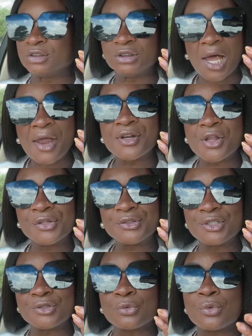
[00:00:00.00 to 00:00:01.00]
y'all know
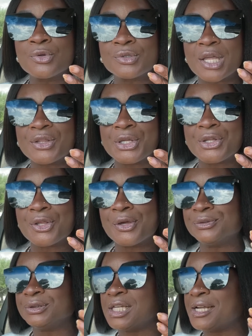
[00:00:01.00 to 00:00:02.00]
there's a cruise out there
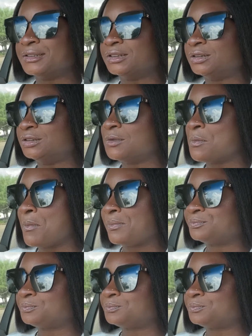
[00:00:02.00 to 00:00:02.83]
though that um